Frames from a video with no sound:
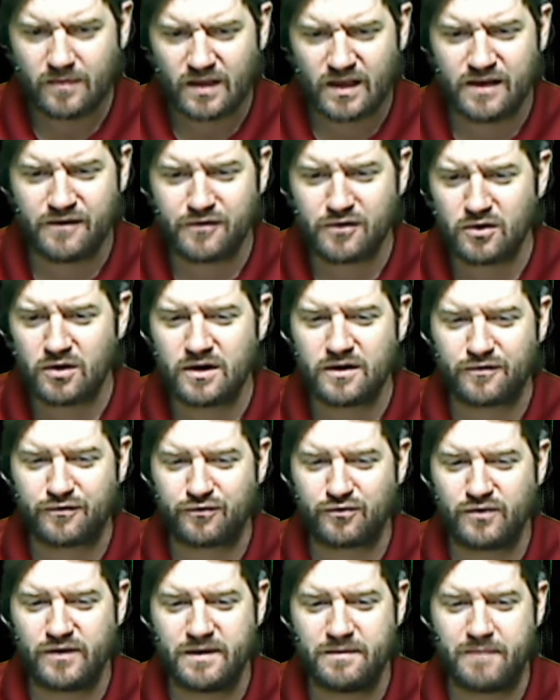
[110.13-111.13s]
If you're on a
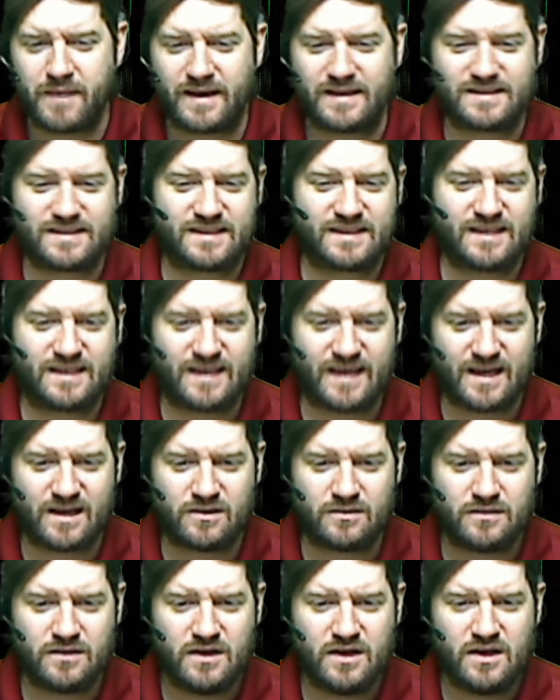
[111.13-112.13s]
free basic
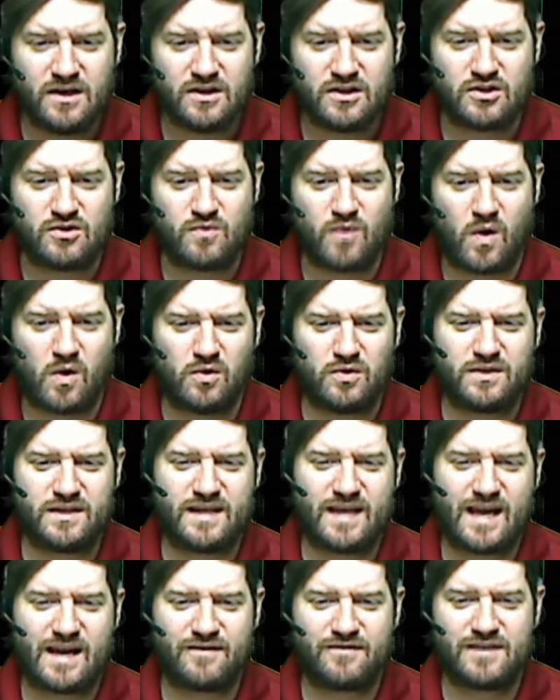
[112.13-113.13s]
account, you only
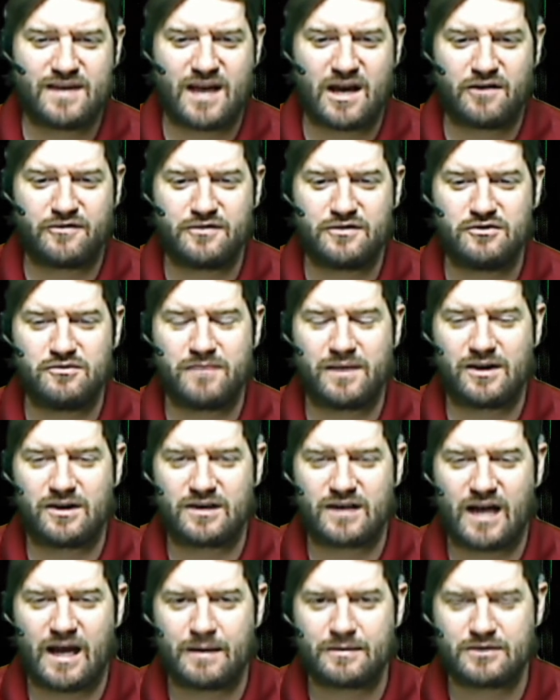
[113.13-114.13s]
have the alphanumeric
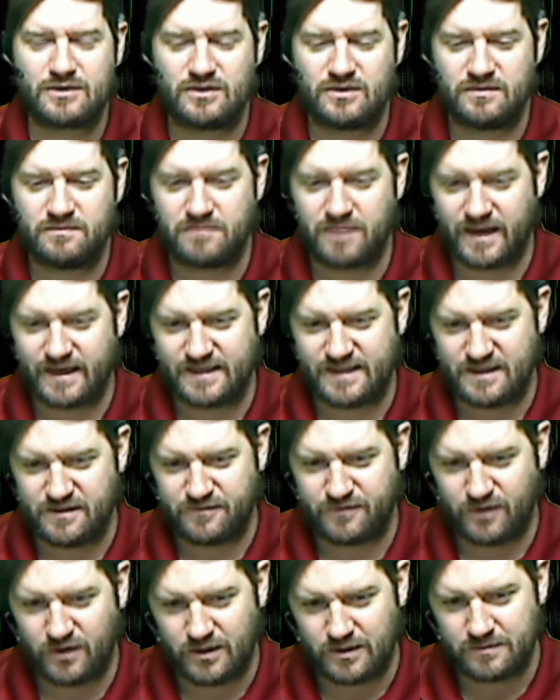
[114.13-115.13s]
option by
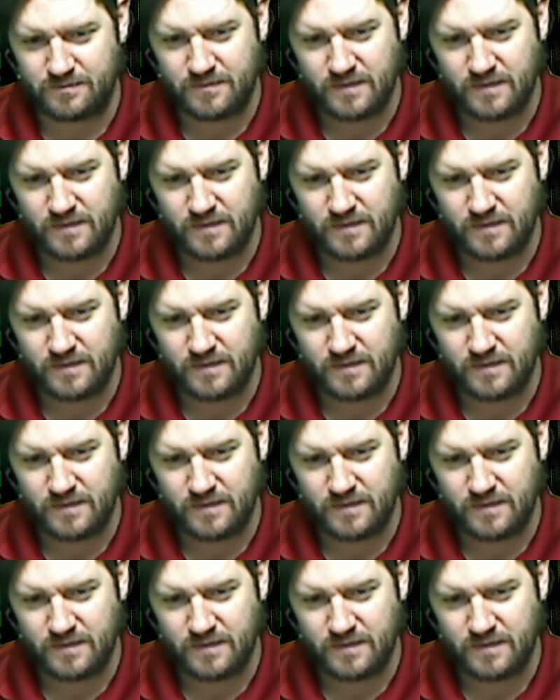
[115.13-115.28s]
default.